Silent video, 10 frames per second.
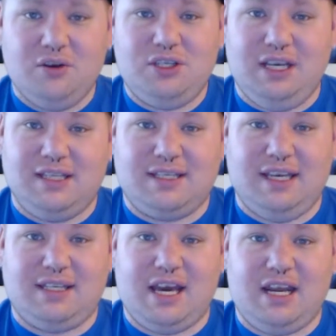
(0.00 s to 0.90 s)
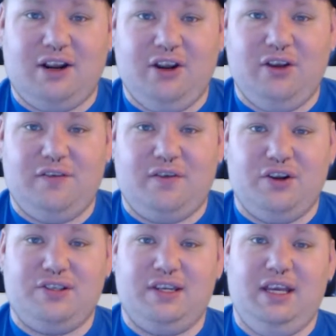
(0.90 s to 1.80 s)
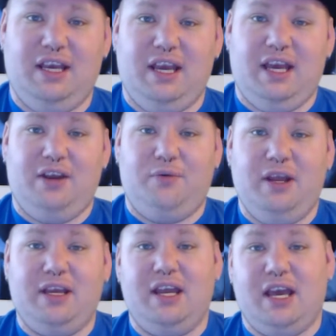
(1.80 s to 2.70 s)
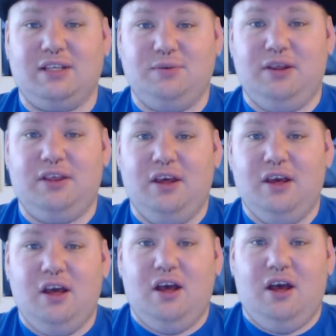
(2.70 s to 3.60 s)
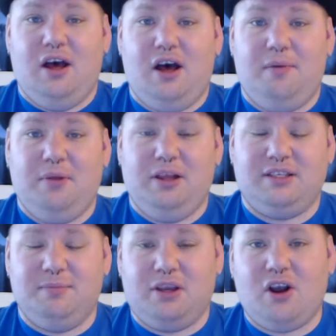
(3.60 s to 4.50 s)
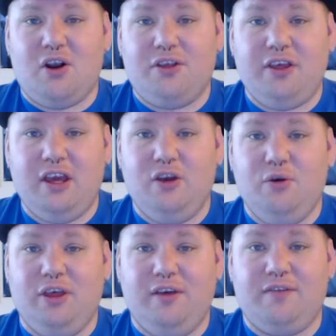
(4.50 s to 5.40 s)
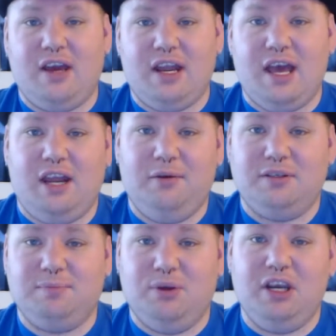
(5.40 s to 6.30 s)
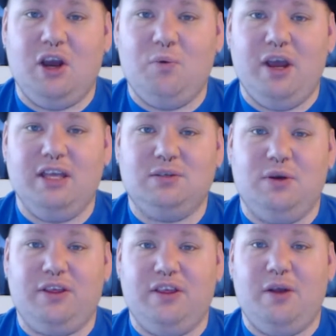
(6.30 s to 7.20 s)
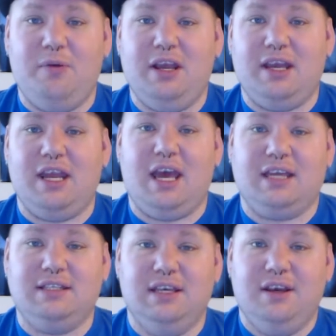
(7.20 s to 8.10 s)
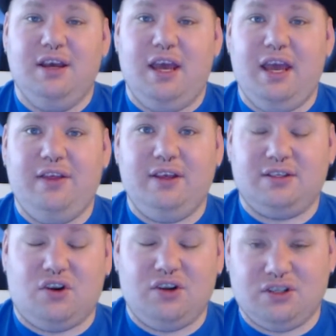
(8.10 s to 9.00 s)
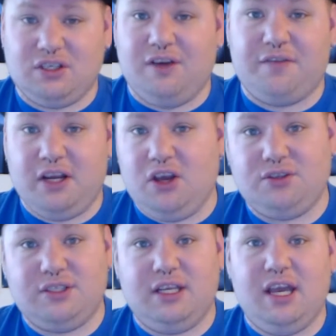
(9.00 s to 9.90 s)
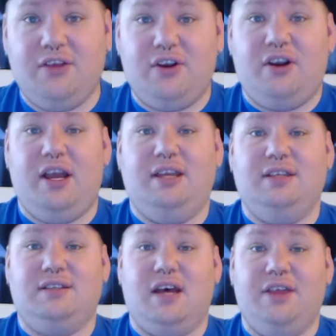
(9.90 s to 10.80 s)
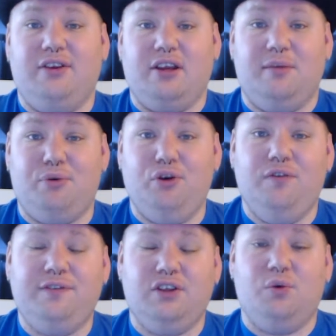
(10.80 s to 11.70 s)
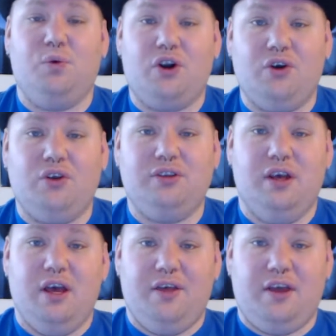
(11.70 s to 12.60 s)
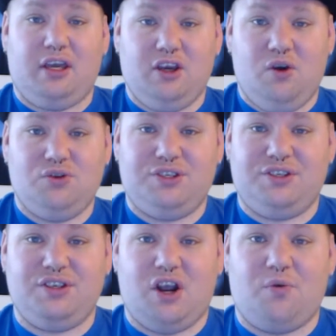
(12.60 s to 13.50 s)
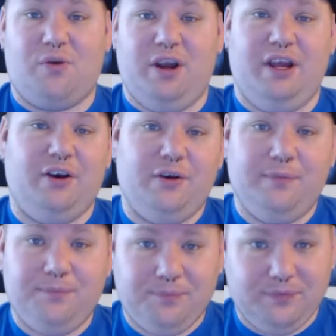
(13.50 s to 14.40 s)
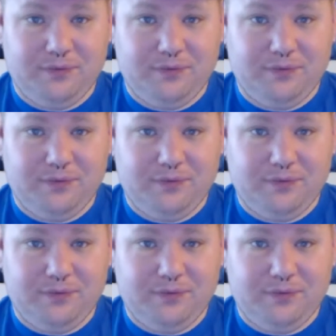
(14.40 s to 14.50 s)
She gets kicked out of her university and reconnects with Melissa McCarthy, who they've kind of had a splitting of ways with, and they reconnect, and they start discovering ghosts together and decide they're going to prove to the world that ghosts are real.